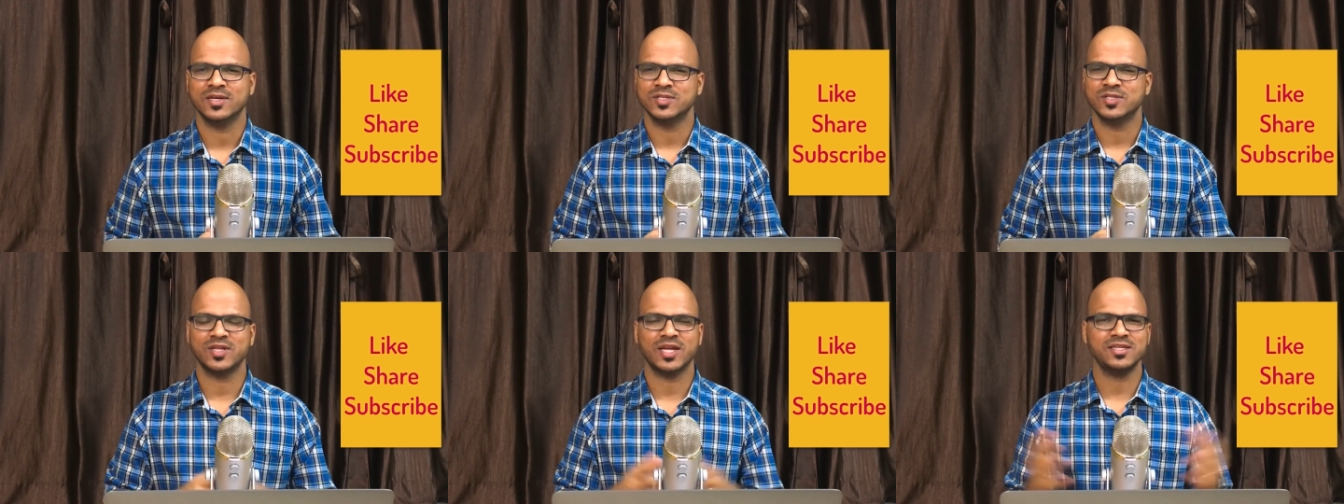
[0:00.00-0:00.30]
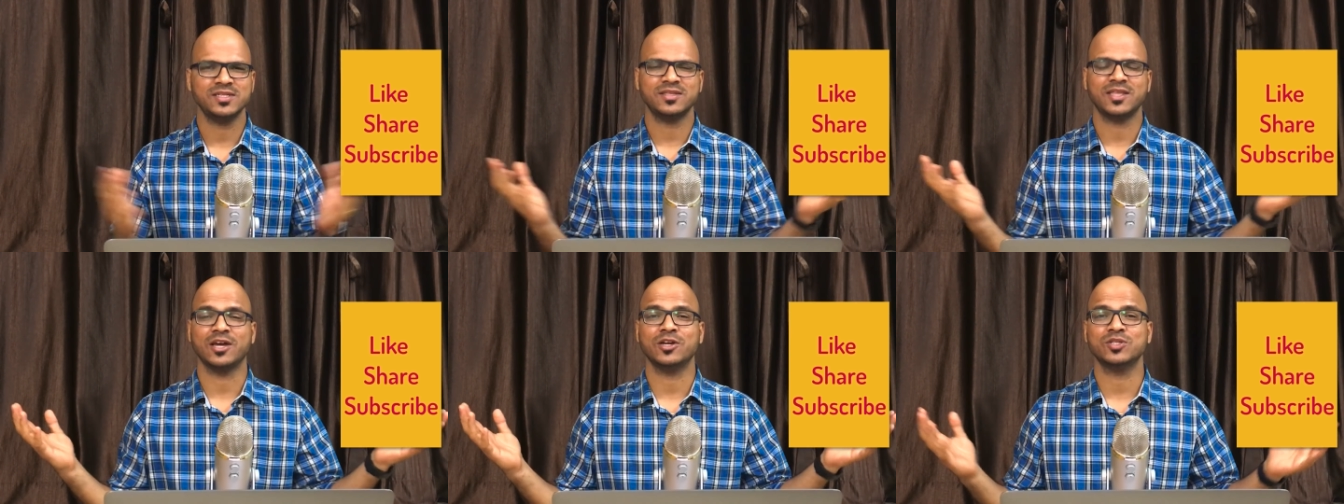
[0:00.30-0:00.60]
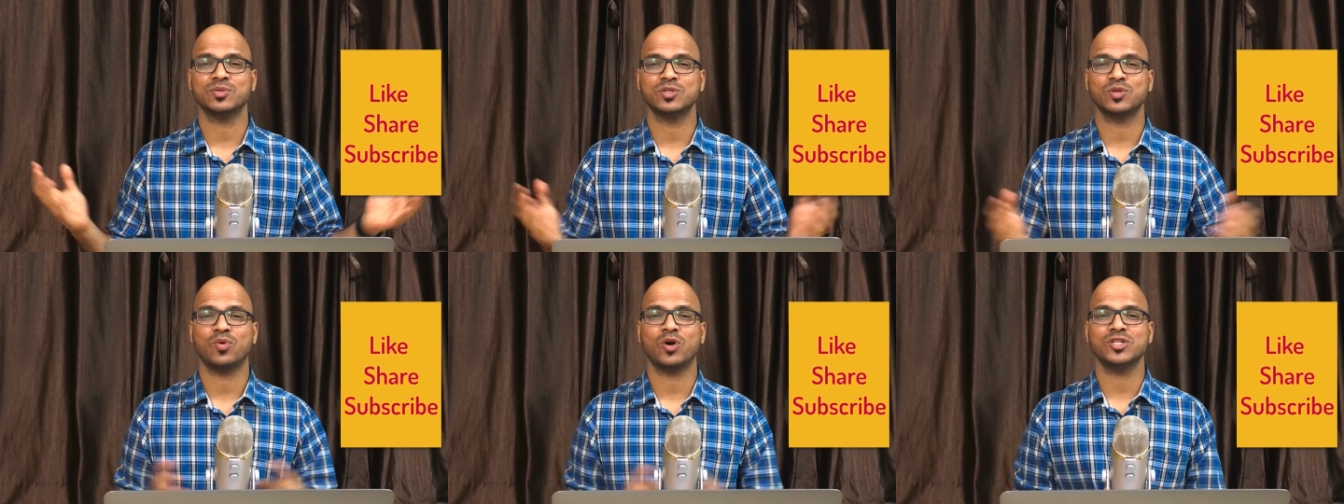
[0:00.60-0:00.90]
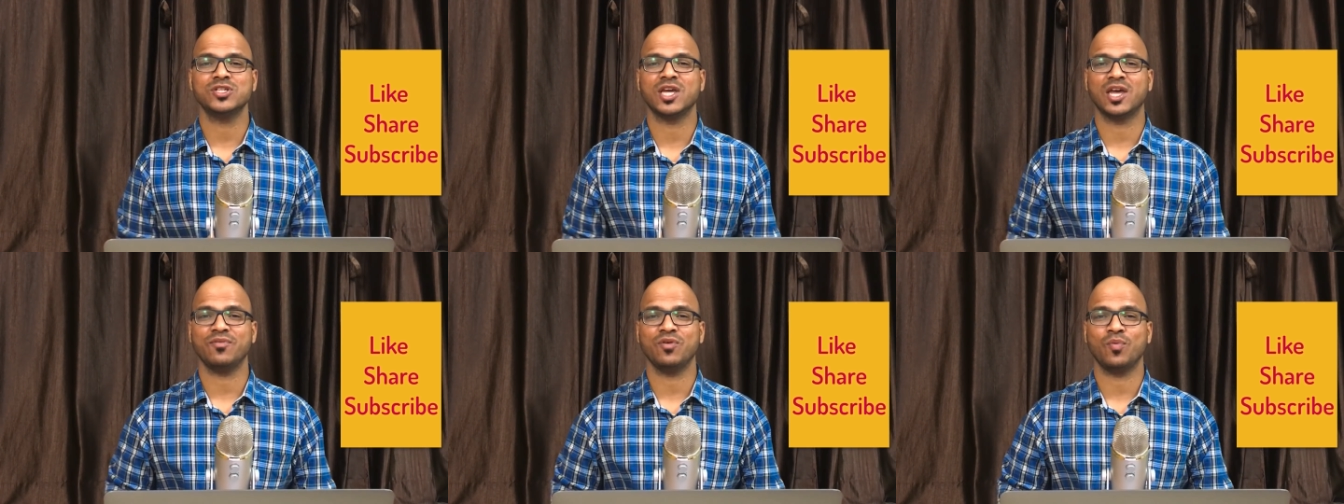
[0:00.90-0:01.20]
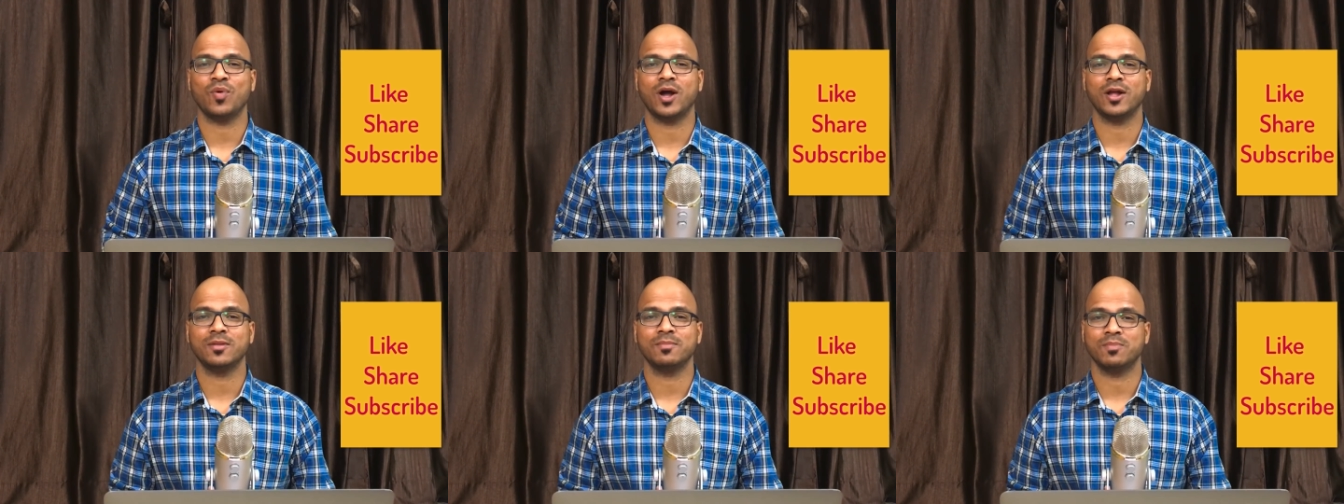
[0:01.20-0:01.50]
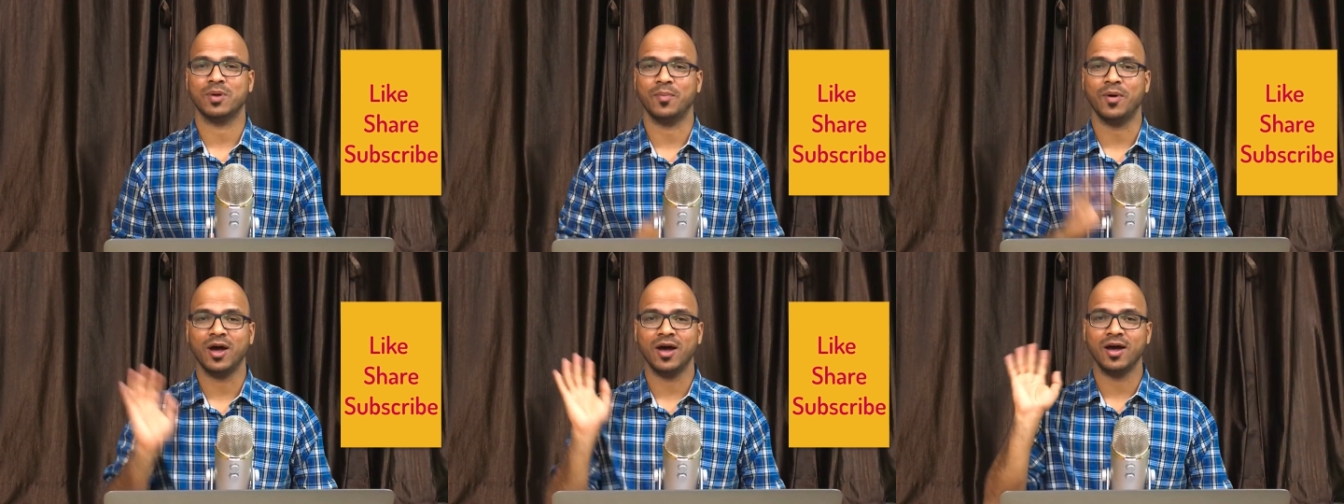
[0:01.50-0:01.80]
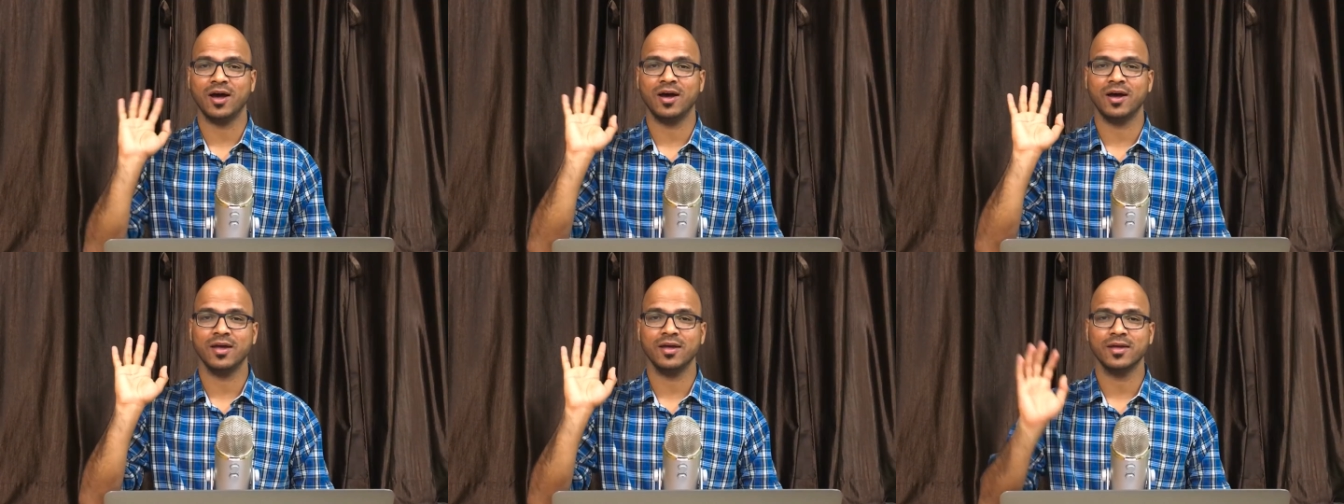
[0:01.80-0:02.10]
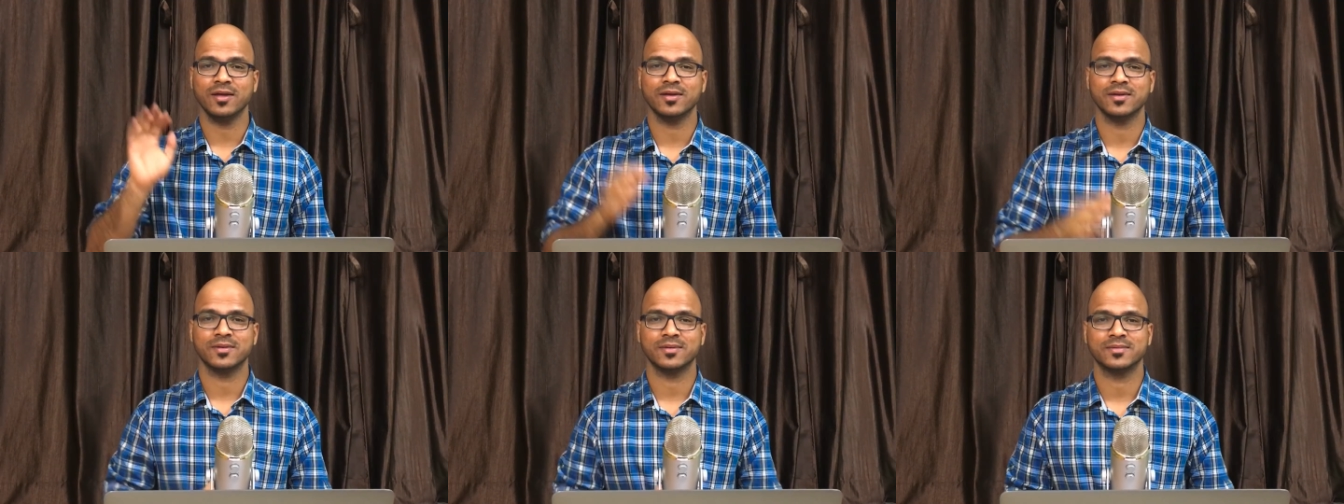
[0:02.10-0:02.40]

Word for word: So that's it. Thank you so much for watching, everyone. Bye-bye.